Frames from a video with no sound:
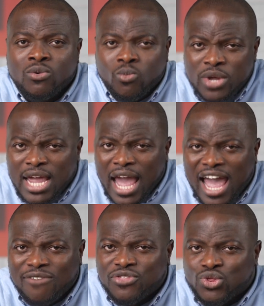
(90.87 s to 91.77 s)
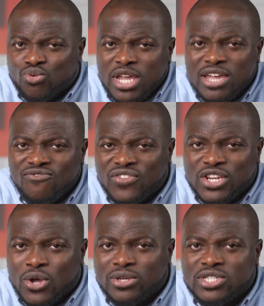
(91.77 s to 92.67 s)
We have three
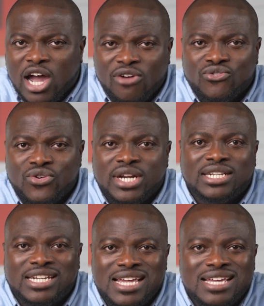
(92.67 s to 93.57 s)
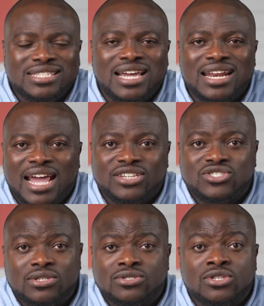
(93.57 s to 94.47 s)
videos covering these
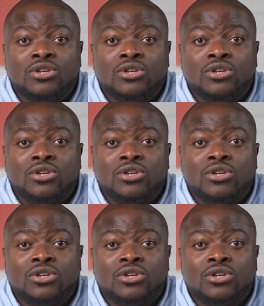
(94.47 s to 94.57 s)
collections,